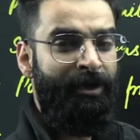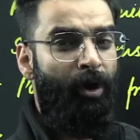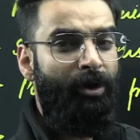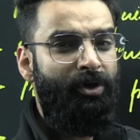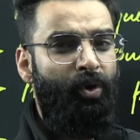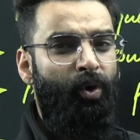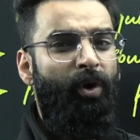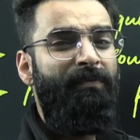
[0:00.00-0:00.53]
not
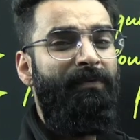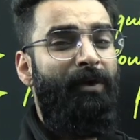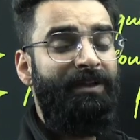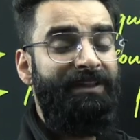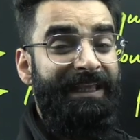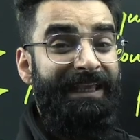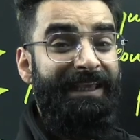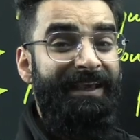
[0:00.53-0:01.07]
to go for
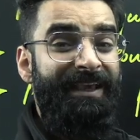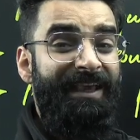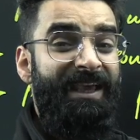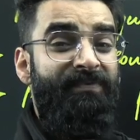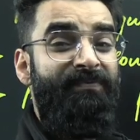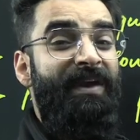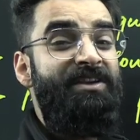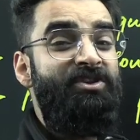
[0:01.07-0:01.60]
the
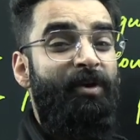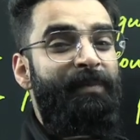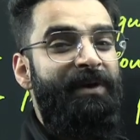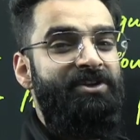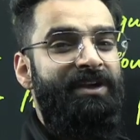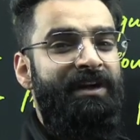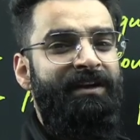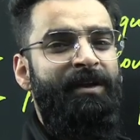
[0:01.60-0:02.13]
effects of
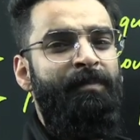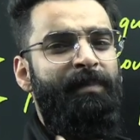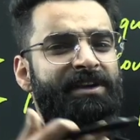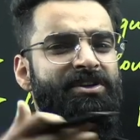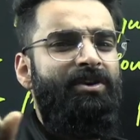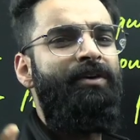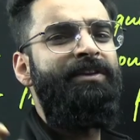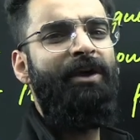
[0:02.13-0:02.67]
pressure and
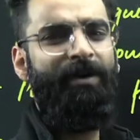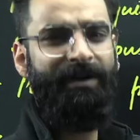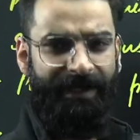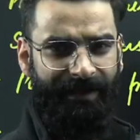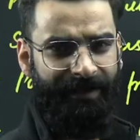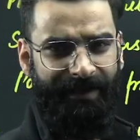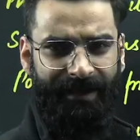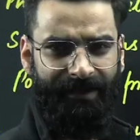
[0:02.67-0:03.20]
temperature on the
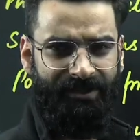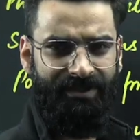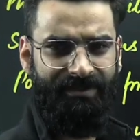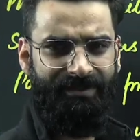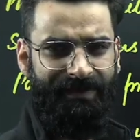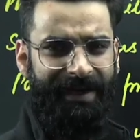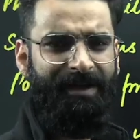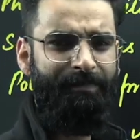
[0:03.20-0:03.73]
organic reactions,
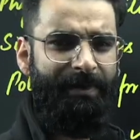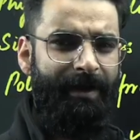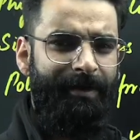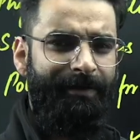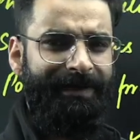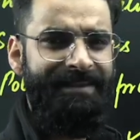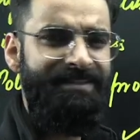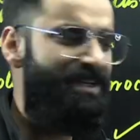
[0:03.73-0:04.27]
right?
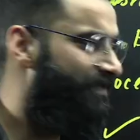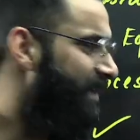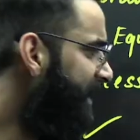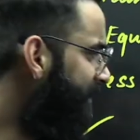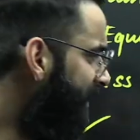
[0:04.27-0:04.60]
Prioritize it very,